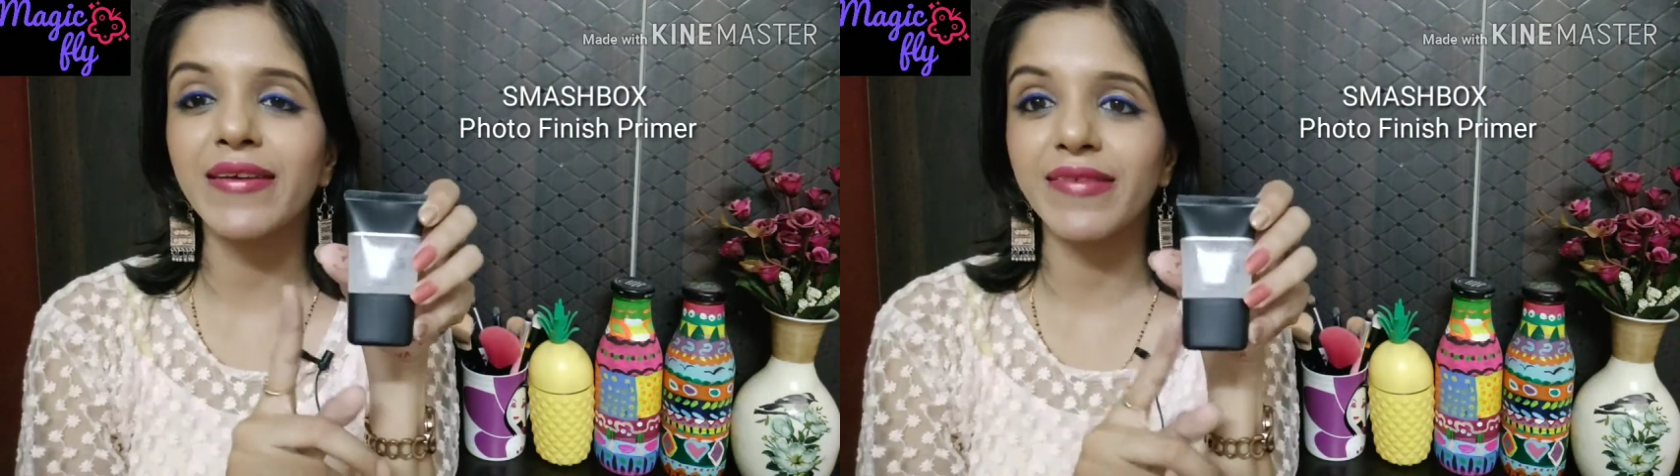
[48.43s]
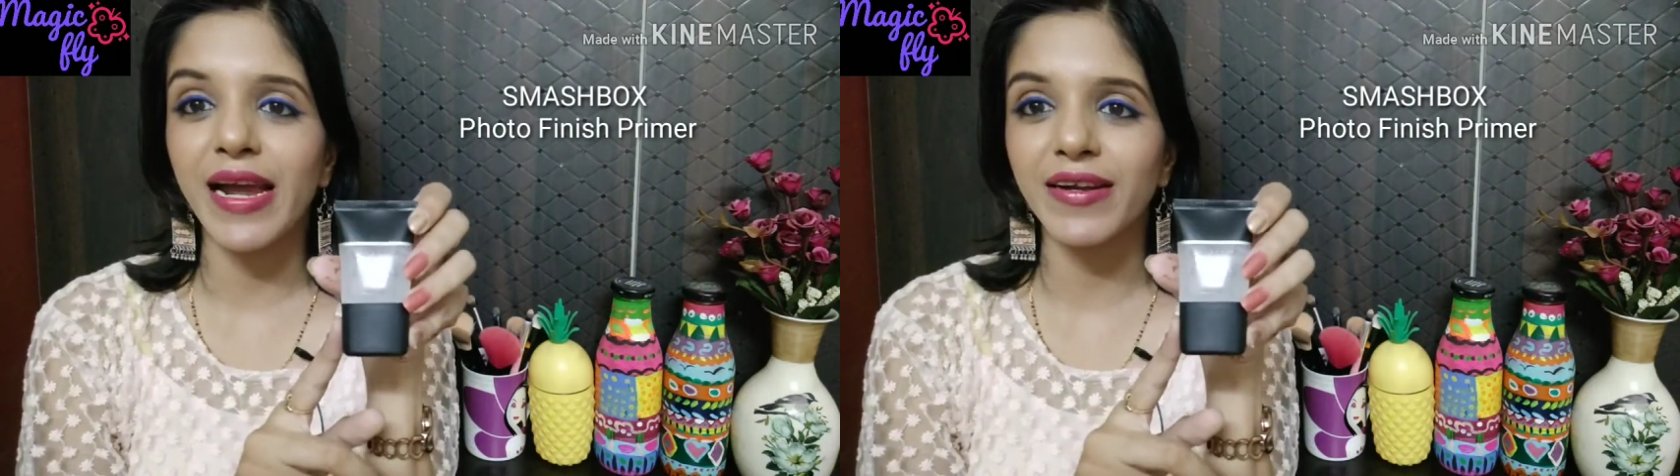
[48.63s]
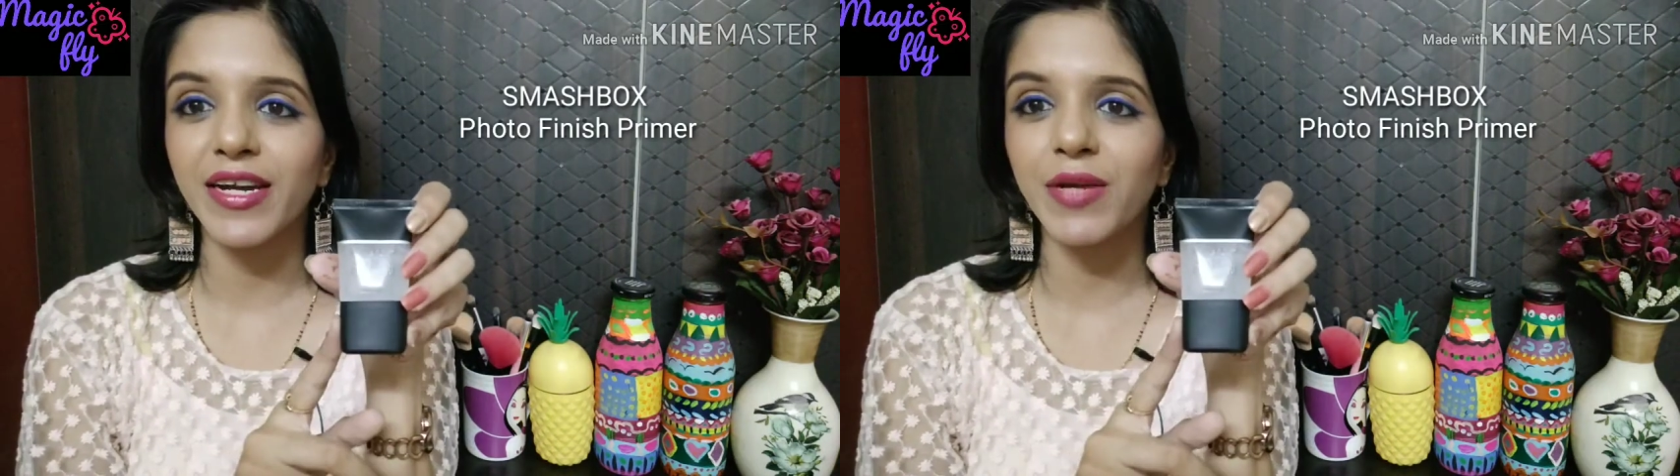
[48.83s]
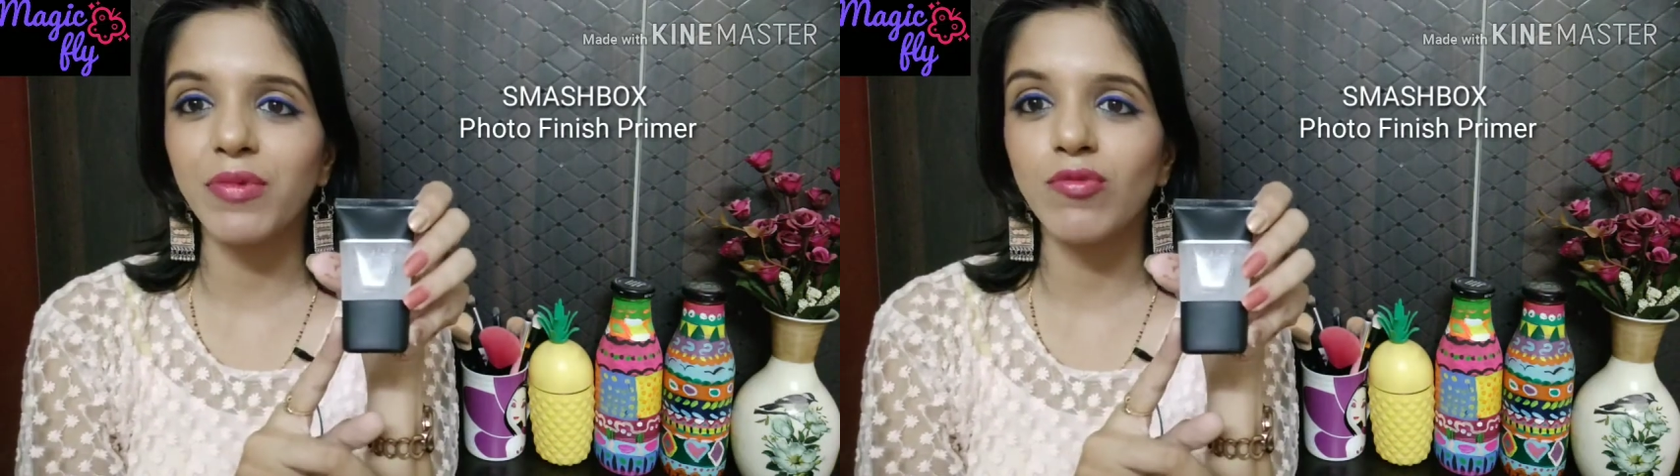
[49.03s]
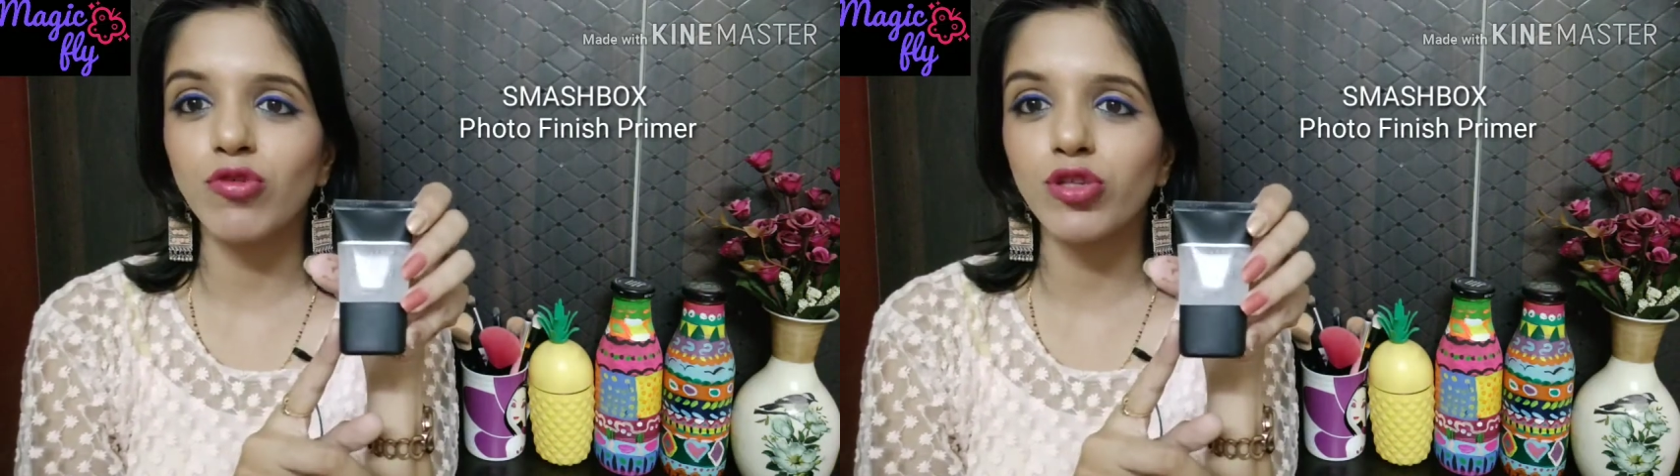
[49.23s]
attracted
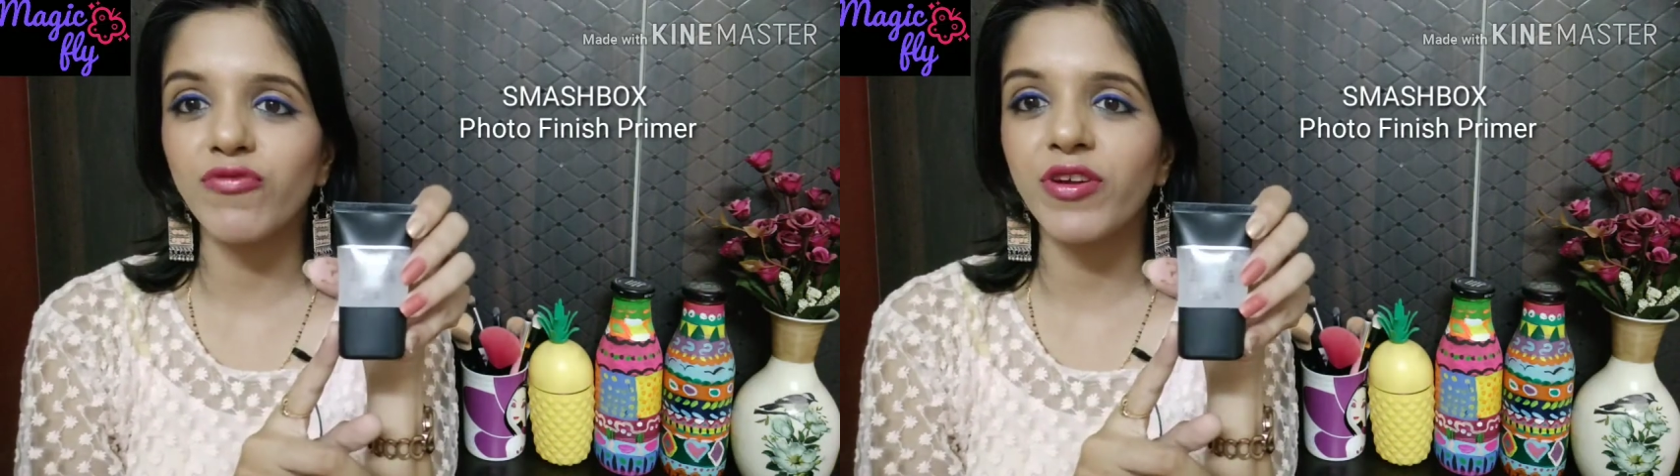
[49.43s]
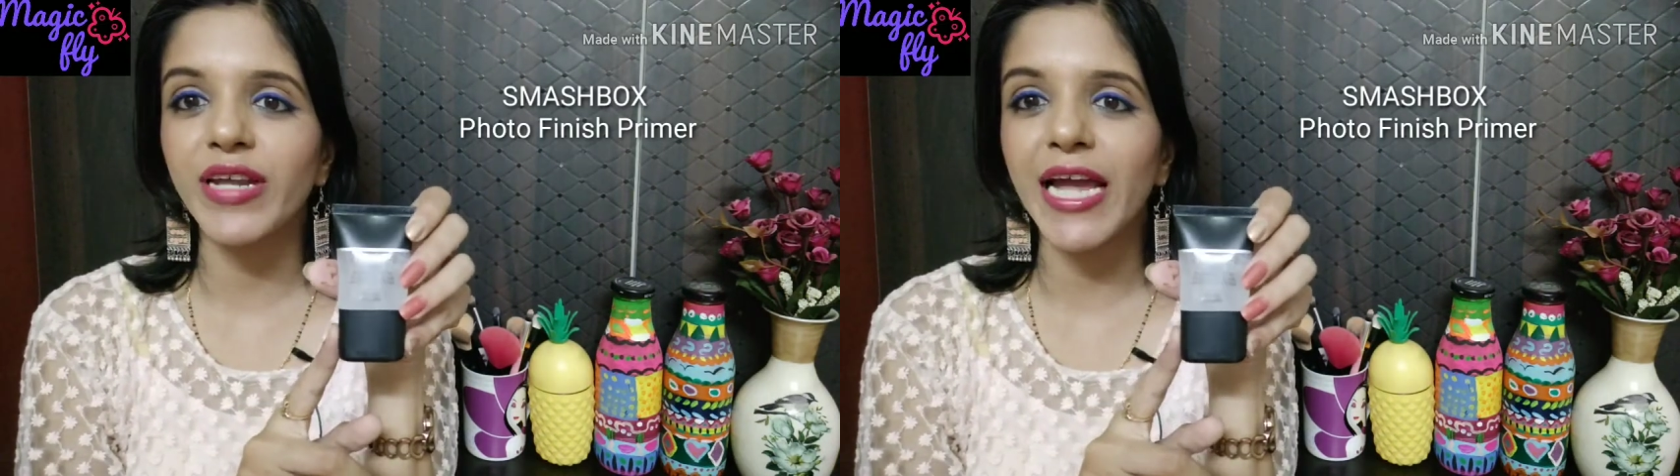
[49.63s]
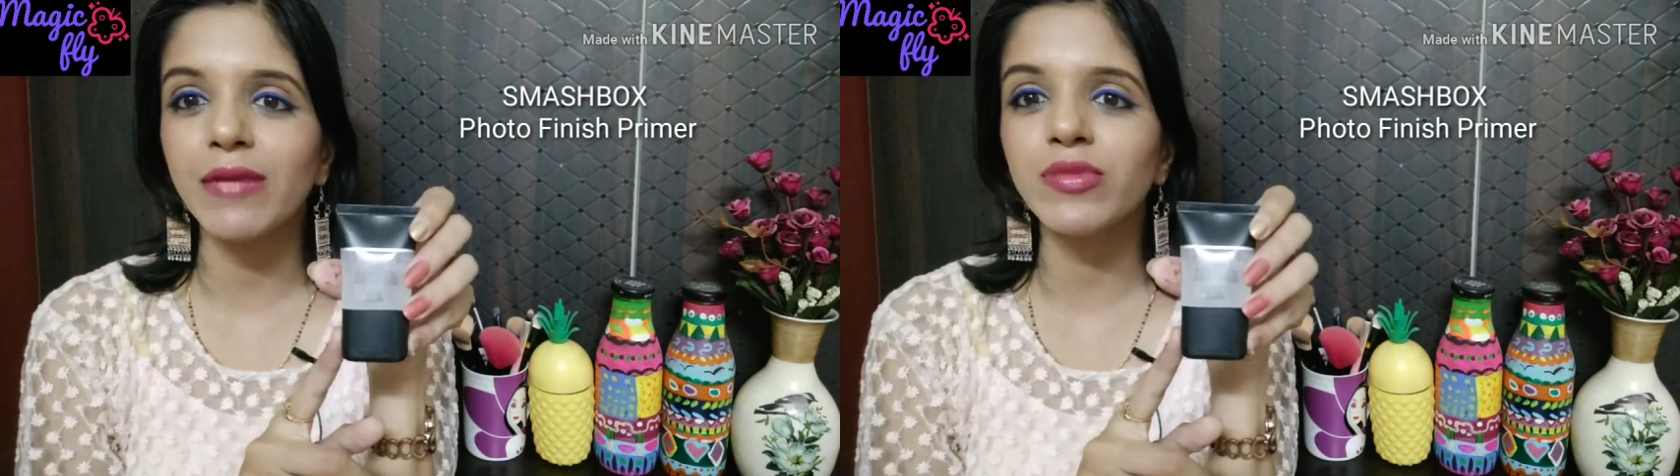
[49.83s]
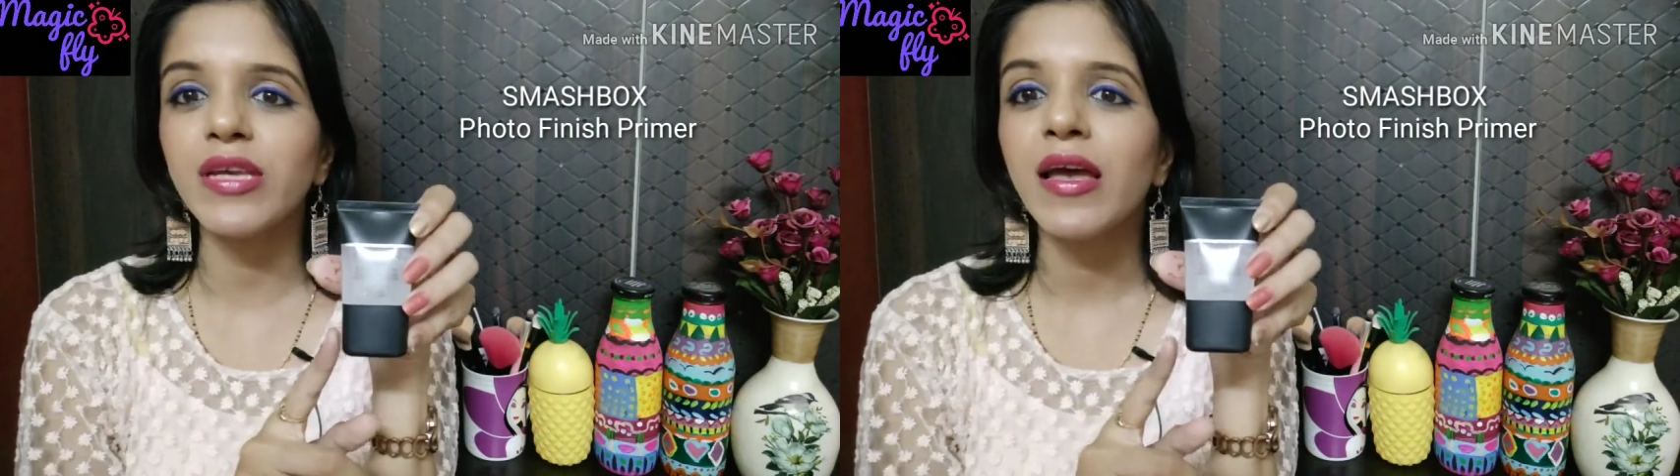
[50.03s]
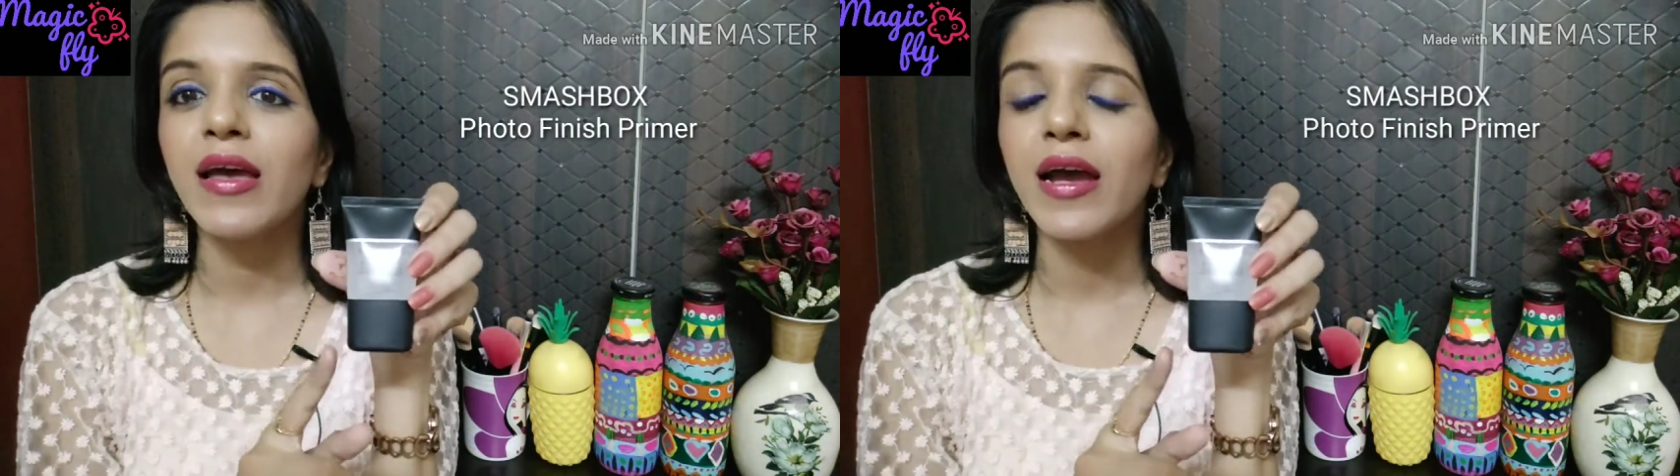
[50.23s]
me most of the times,